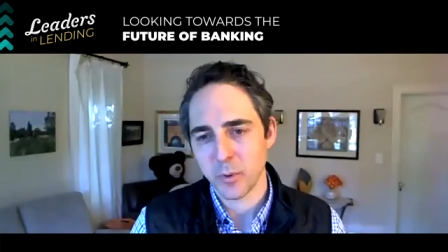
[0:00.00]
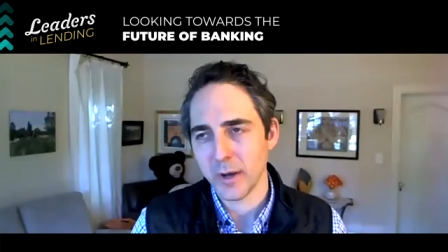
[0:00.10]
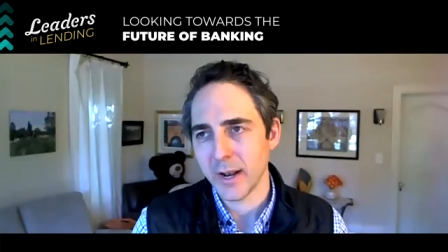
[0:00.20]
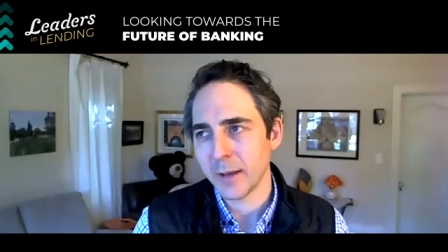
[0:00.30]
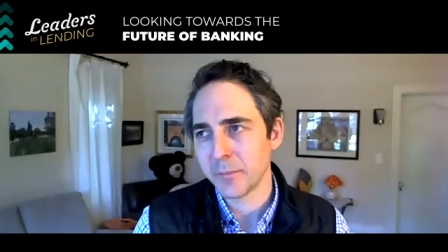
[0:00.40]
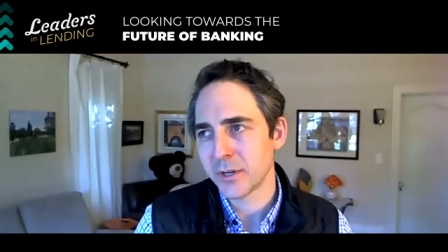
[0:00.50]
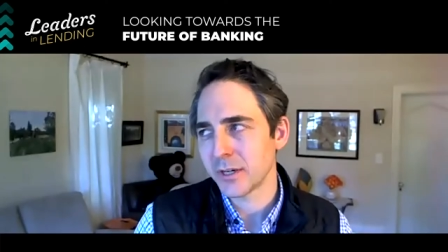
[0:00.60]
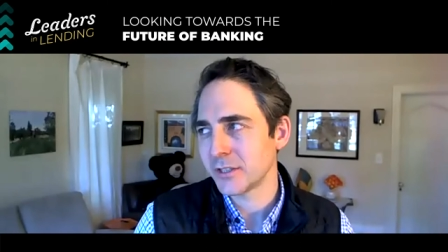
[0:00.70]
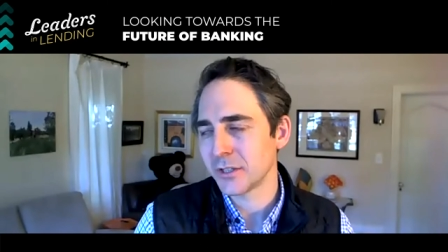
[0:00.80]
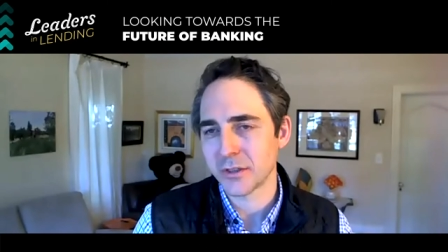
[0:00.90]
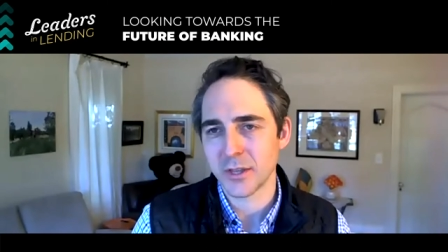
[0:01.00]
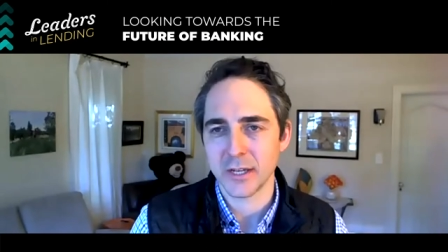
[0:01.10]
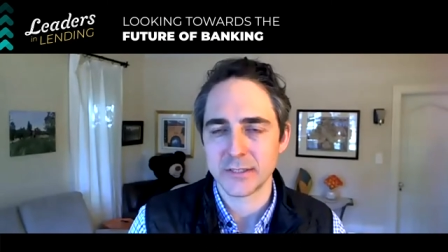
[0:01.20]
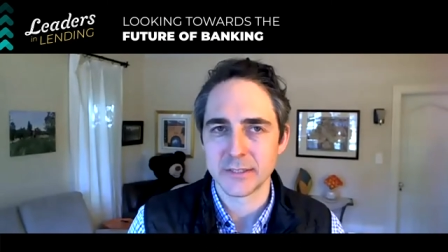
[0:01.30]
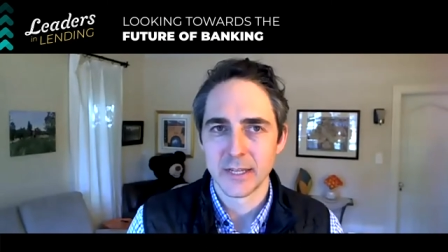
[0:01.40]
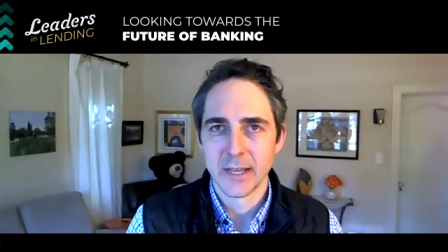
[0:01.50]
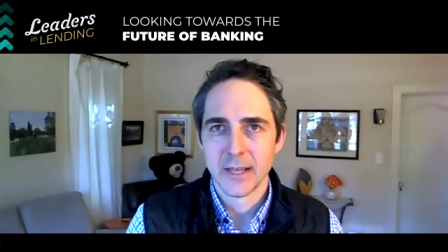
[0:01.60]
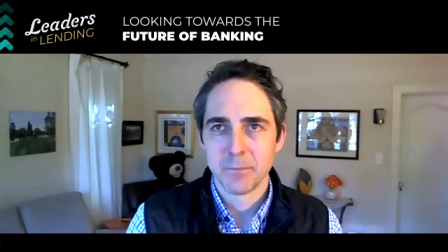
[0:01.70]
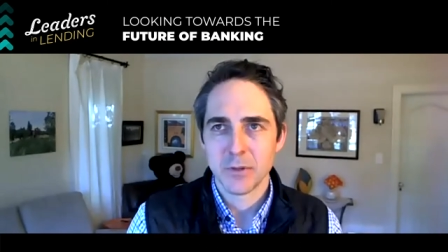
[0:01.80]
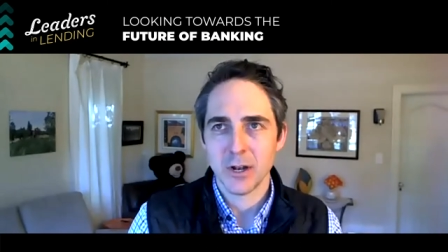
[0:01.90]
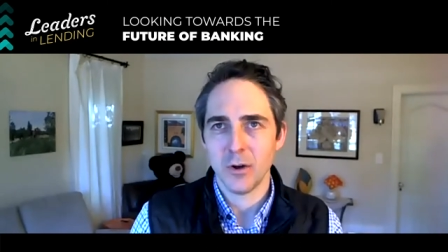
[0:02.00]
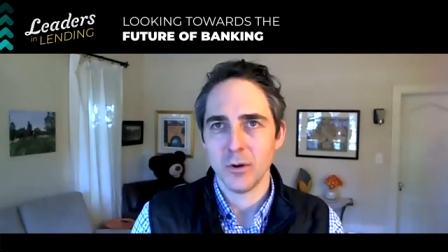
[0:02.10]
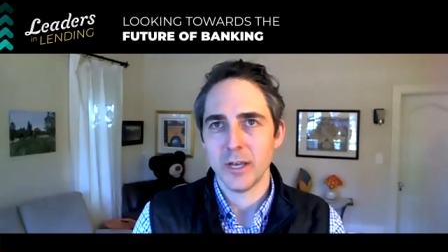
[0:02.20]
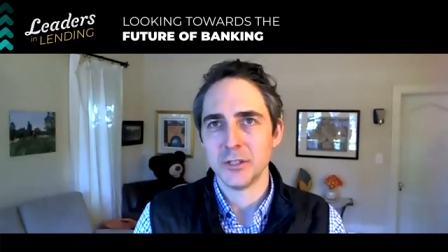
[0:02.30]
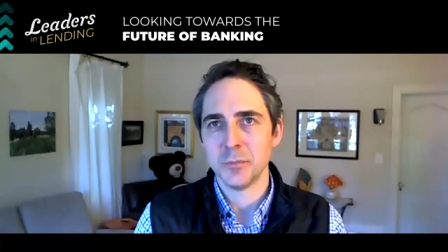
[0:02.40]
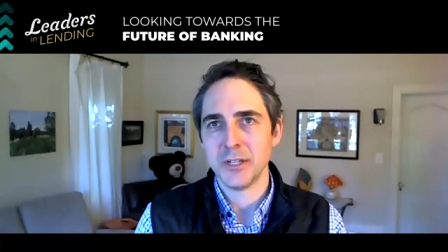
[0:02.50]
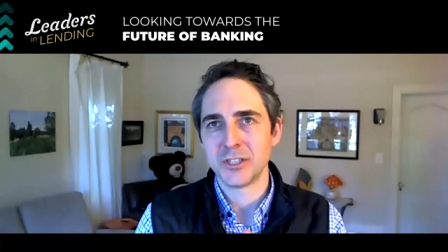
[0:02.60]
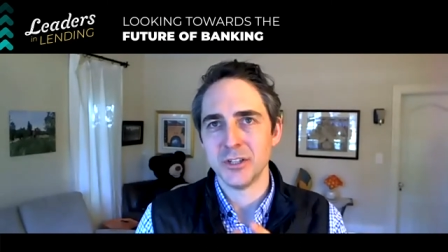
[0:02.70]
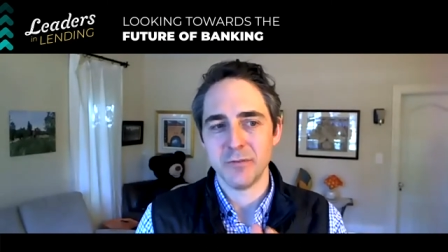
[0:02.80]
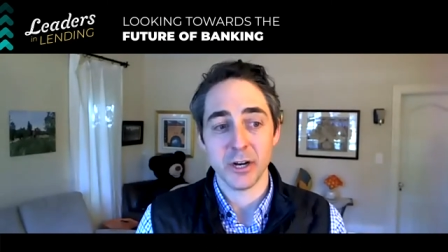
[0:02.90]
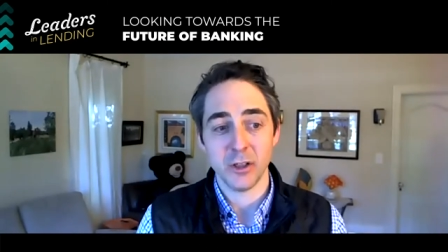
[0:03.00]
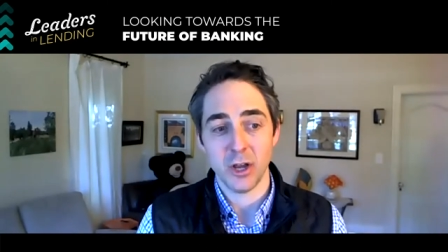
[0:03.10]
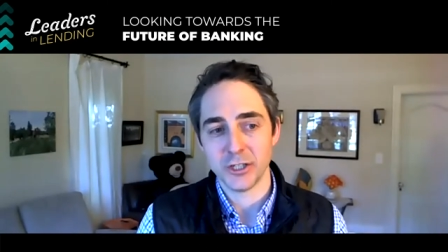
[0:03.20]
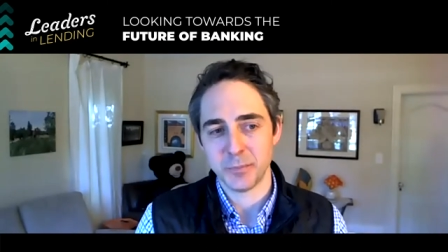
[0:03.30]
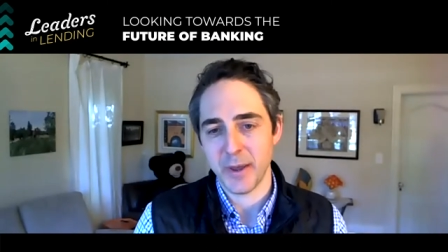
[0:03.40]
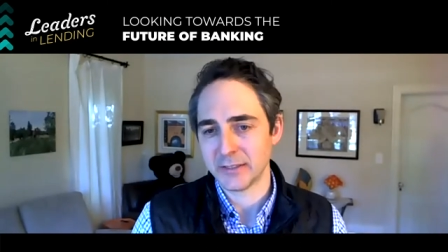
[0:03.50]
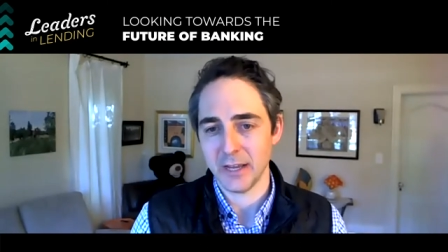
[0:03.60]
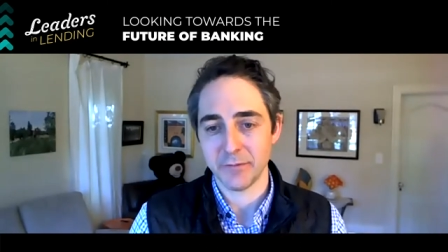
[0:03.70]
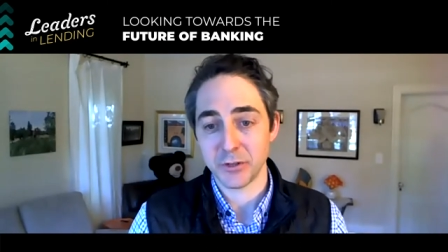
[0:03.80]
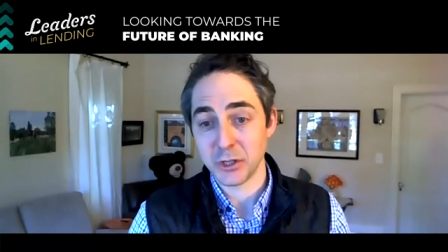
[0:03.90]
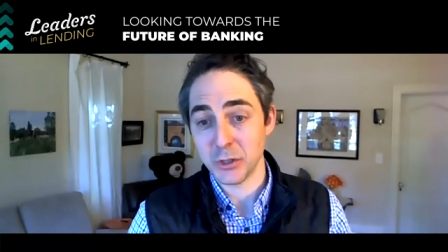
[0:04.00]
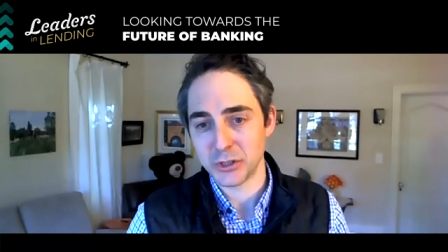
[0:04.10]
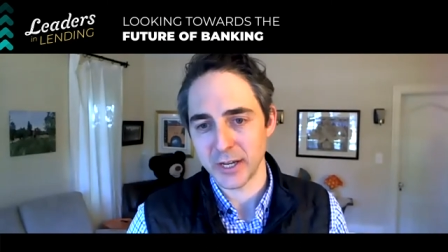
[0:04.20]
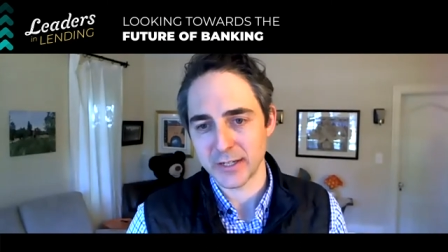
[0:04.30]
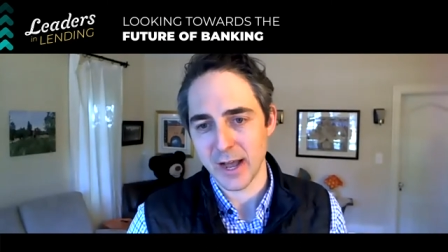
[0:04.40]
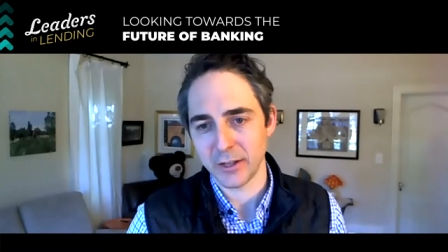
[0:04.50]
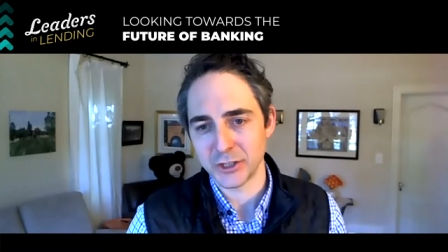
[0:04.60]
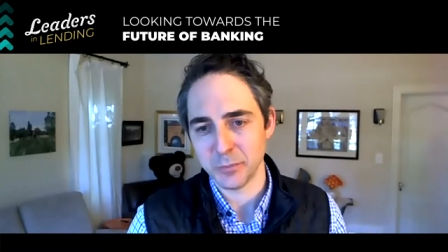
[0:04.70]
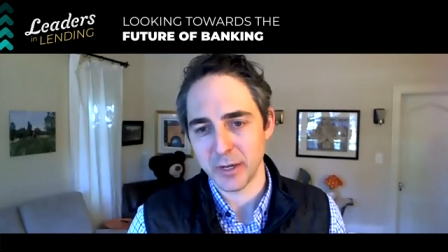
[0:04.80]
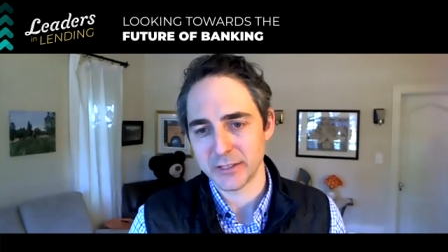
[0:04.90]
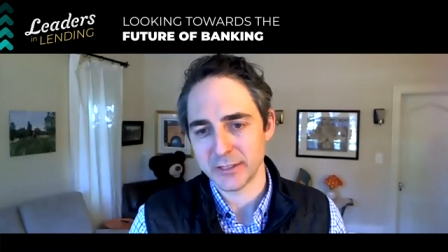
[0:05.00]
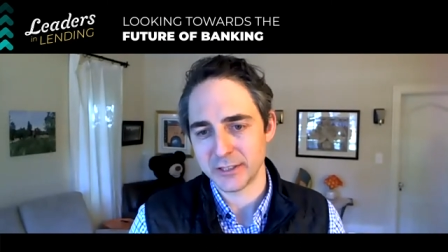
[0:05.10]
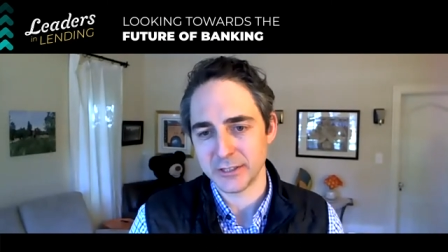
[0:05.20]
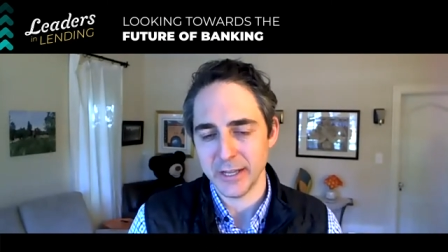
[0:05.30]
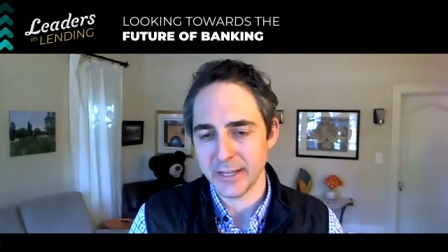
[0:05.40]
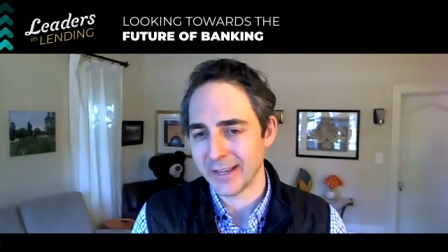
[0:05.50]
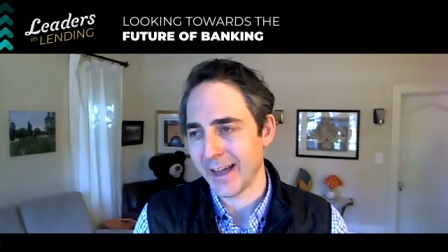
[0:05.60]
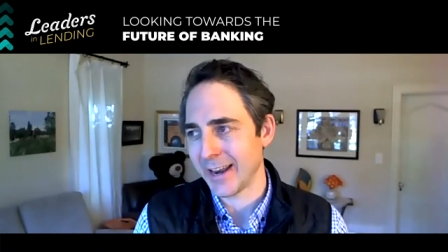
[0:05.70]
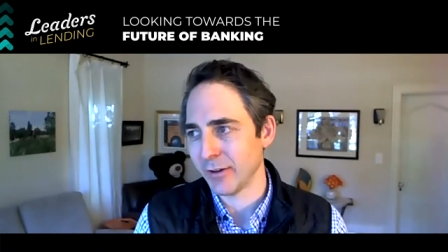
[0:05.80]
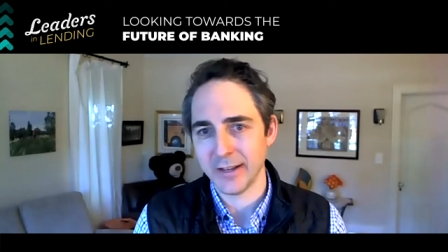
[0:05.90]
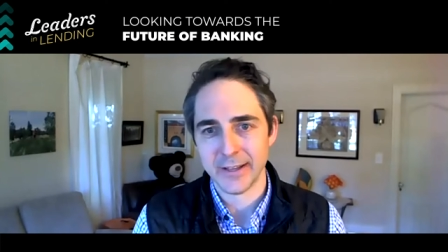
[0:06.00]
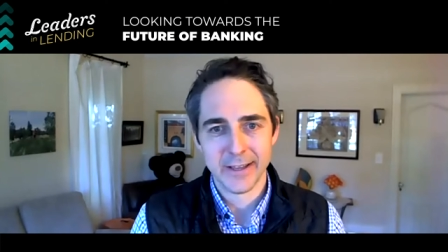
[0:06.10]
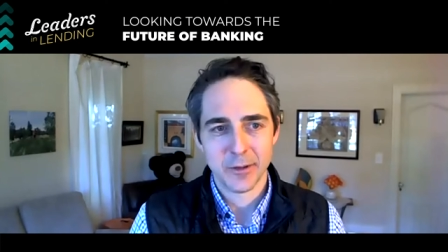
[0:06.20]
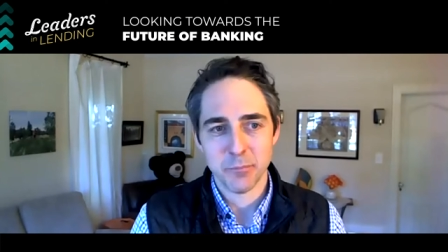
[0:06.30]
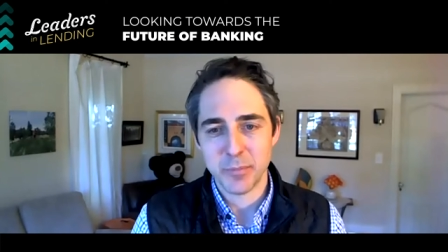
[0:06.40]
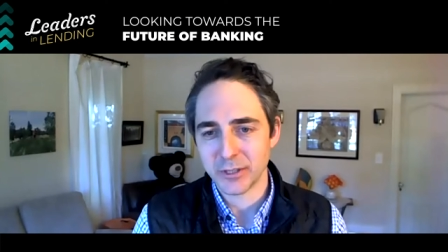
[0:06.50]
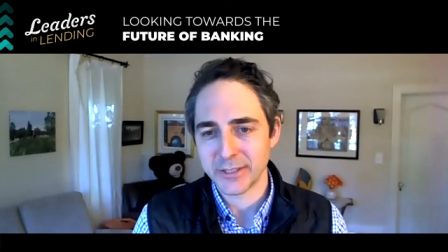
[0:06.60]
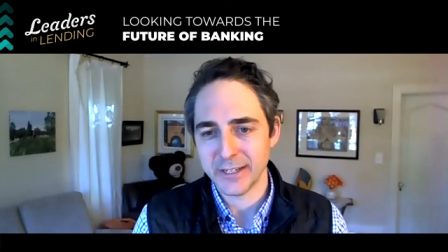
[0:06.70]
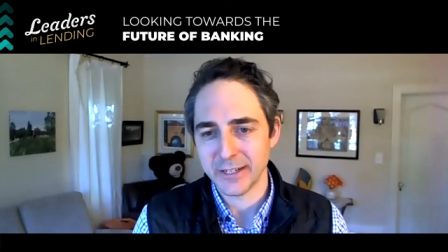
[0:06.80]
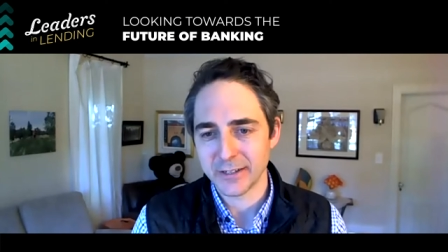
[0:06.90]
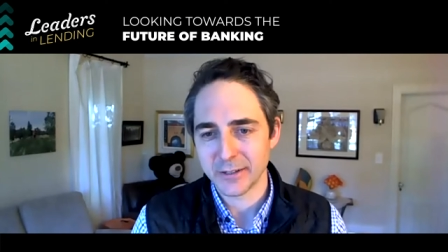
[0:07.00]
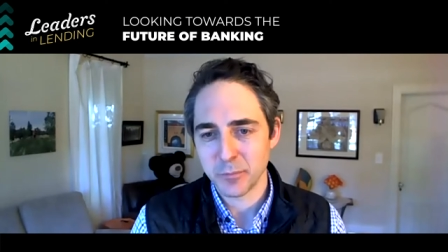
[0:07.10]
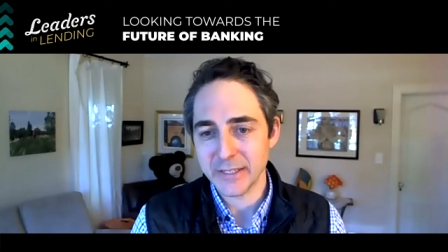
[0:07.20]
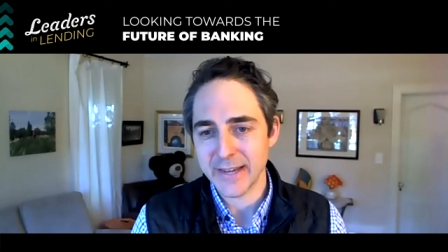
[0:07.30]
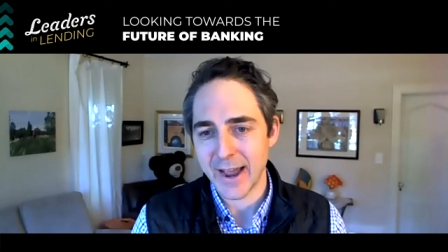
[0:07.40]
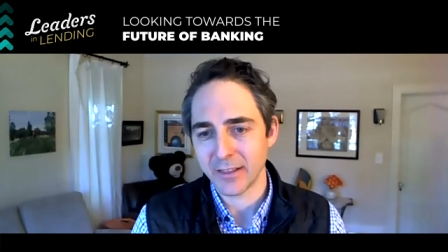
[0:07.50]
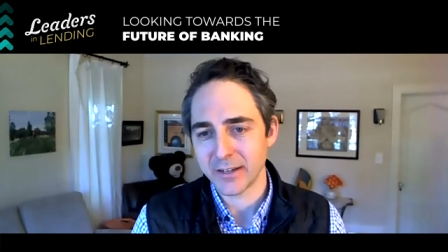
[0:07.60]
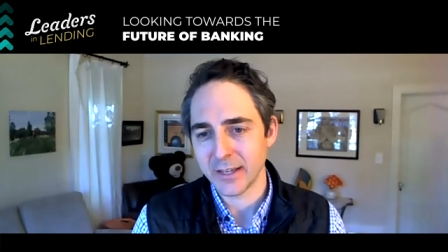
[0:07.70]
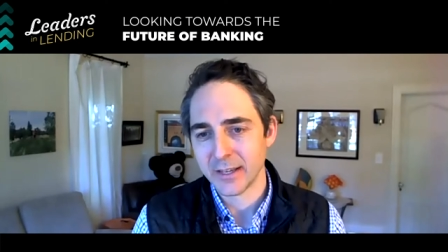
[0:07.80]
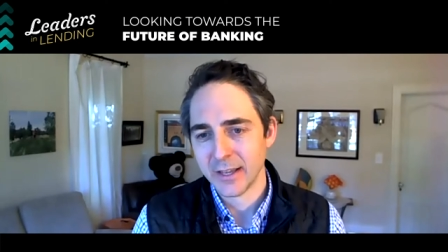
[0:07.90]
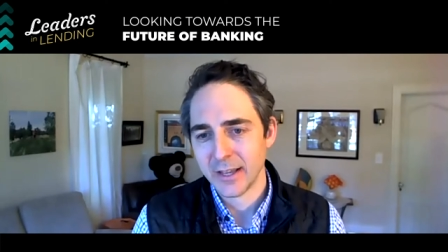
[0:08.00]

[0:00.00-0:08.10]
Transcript: point. I'm curious your thoughts. You know, as you mentioned, the very largest banks have huge technology budgets and, kind of a build here mentality.